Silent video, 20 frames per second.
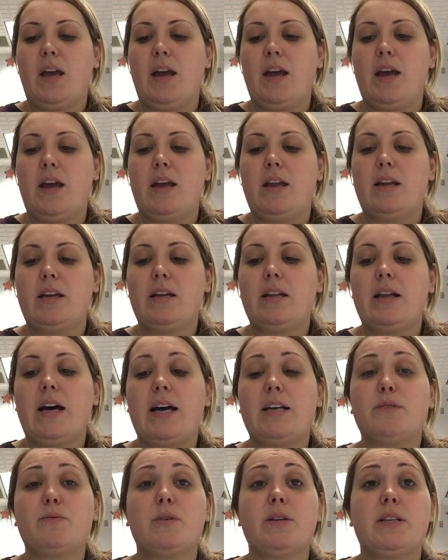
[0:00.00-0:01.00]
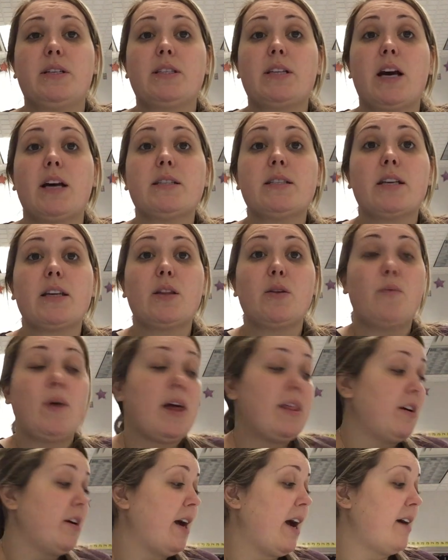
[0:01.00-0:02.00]
and in class we're discussing the
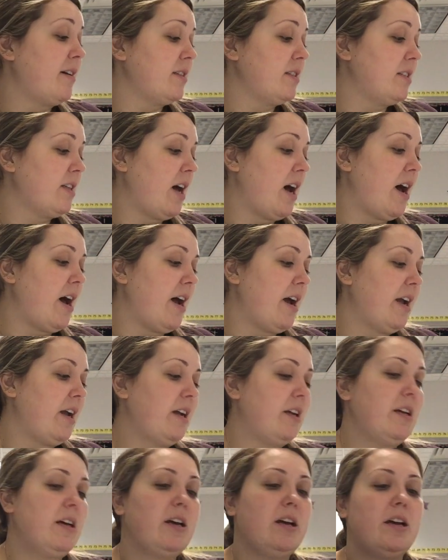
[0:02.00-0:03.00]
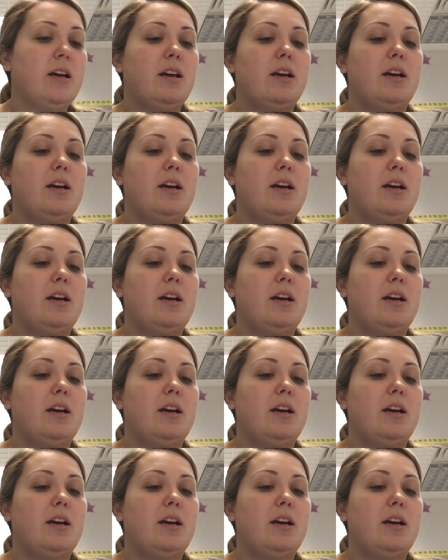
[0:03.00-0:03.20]
weather outside.